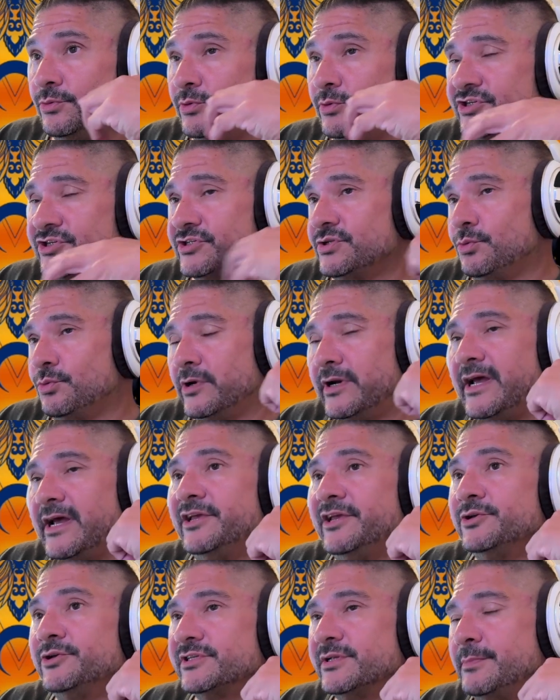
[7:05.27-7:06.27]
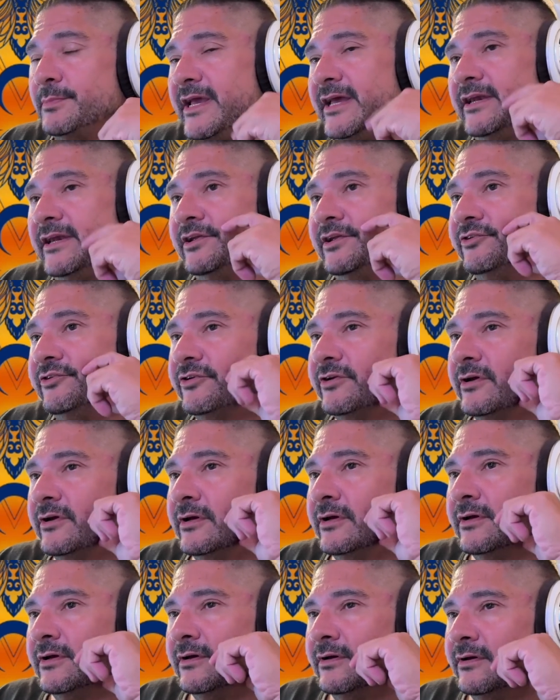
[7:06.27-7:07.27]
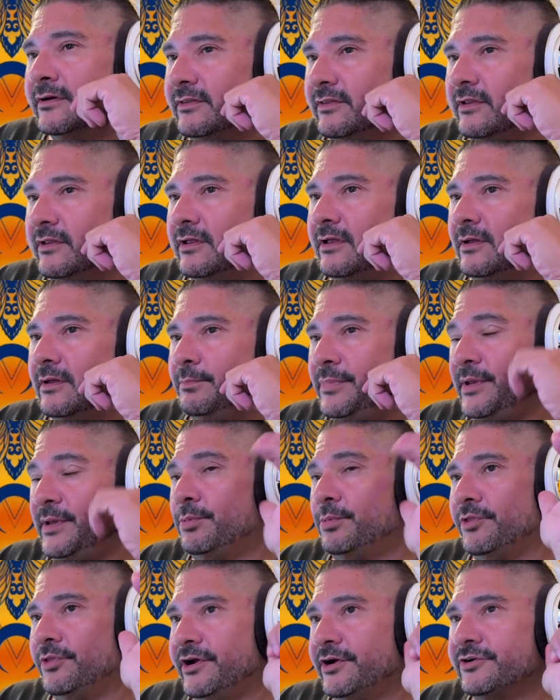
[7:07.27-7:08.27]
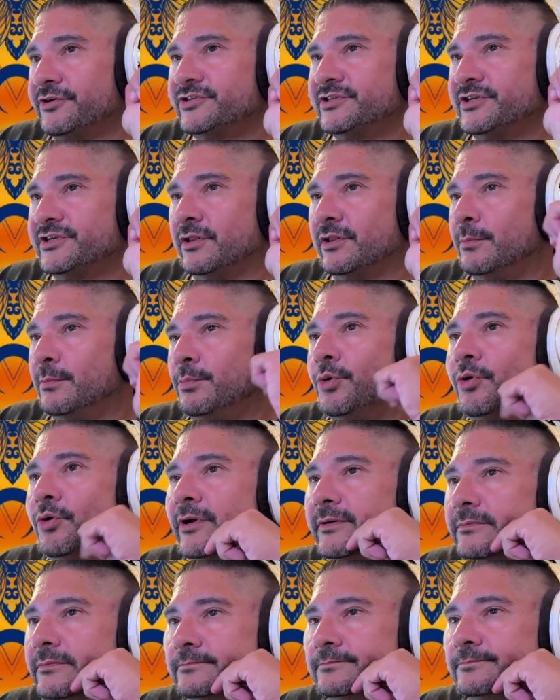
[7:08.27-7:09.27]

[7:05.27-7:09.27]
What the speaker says: which is the one I used to manage, the people there are still on point.